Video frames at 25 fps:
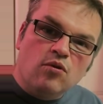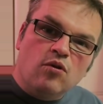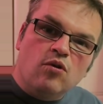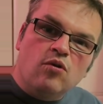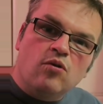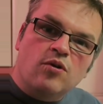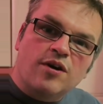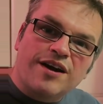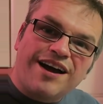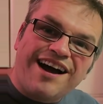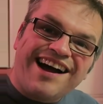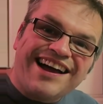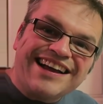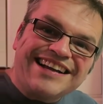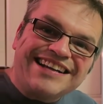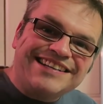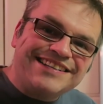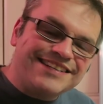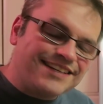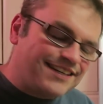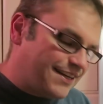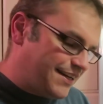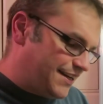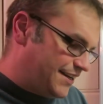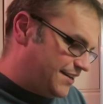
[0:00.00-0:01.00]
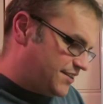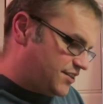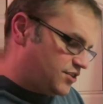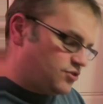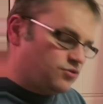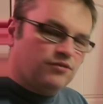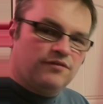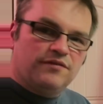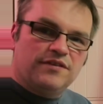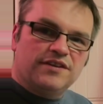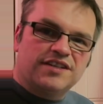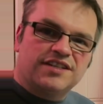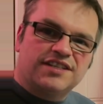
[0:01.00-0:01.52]
more kindly at
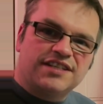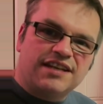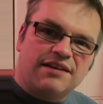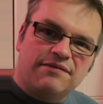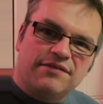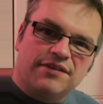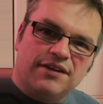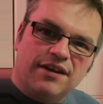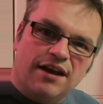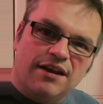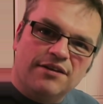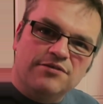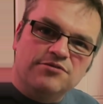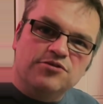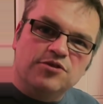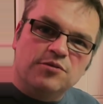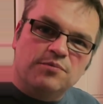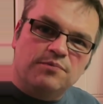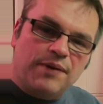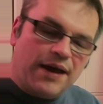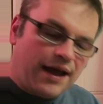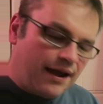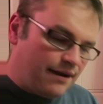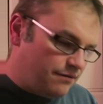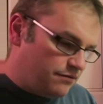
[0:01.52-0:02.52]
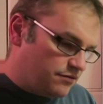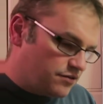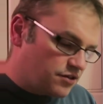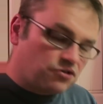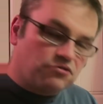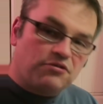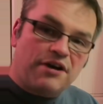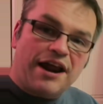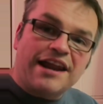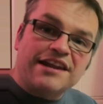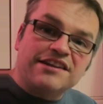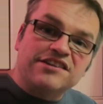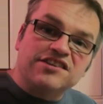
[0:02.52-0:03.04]
sort of a £700
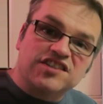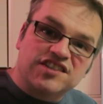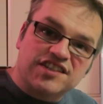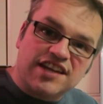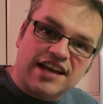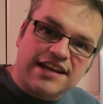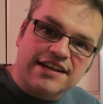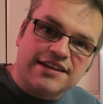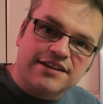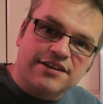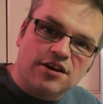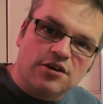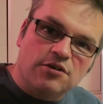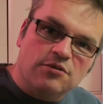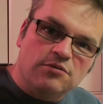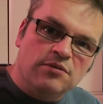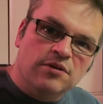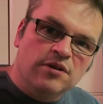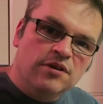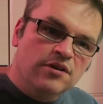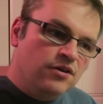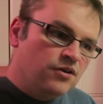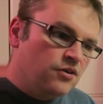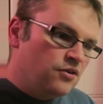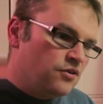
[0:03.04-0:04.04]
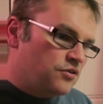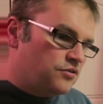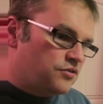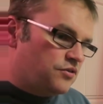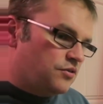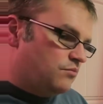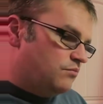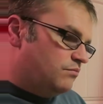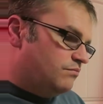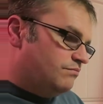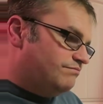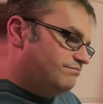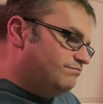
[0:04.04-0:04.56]
grand Seiko
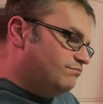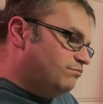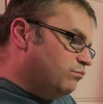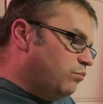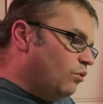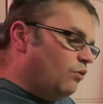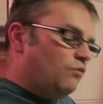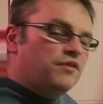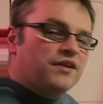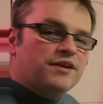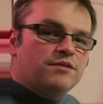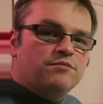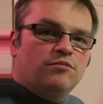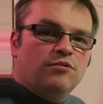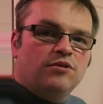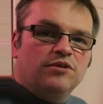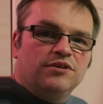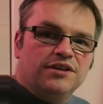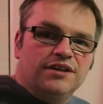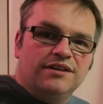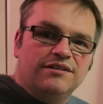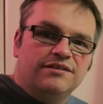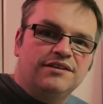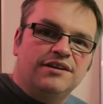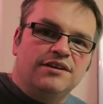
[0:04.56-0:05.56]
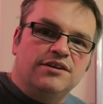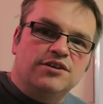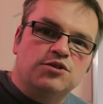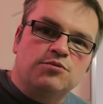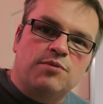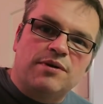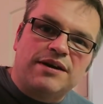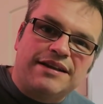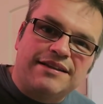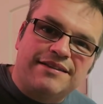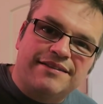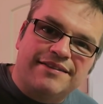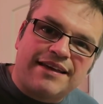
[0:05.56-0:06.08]
than what they would a, you know,
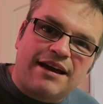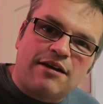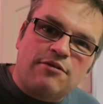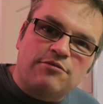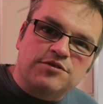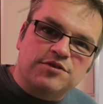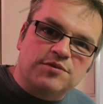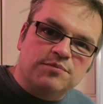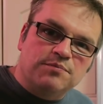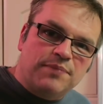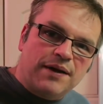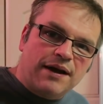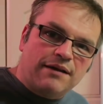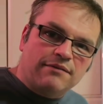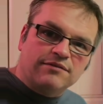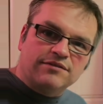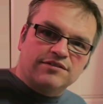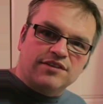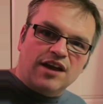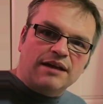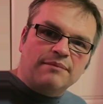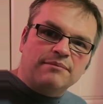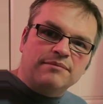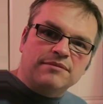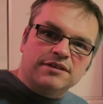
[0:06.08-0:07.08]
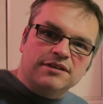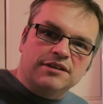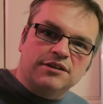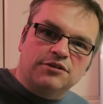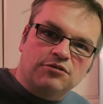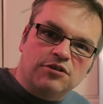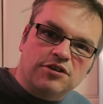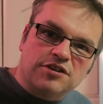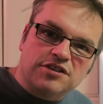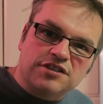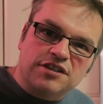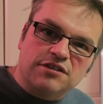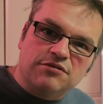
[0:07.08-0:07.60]
£20,000 diamond
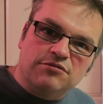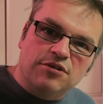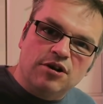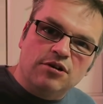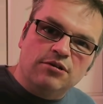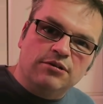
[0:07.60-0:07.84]
encrusted